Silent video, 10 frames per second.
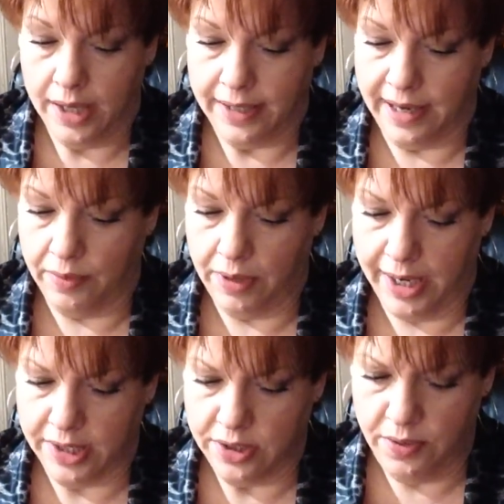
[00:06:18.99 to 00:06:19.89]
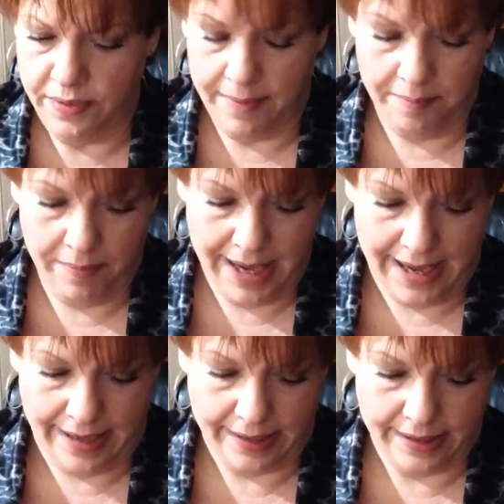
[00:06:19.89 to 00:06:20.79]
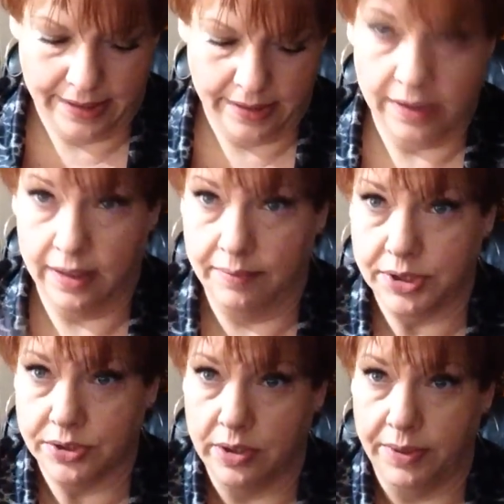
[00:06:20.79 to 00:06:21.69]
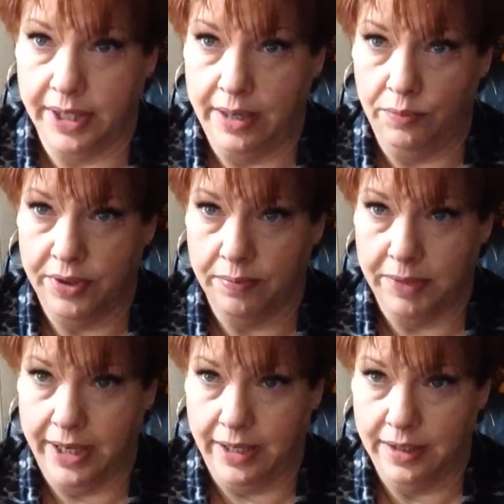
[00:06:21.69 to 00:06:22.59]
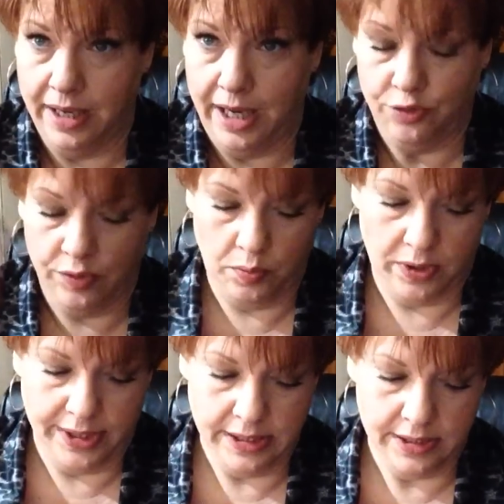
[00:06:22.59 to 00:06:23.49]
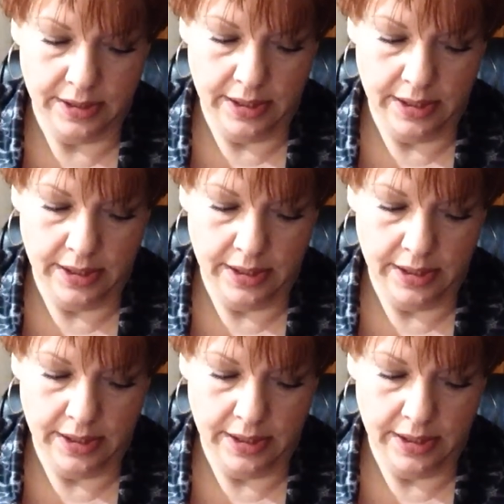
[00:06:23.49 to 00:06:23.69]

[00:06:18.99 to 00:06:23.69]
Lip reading: Now, I know that MAC, I'm just going in with my Age Rewind.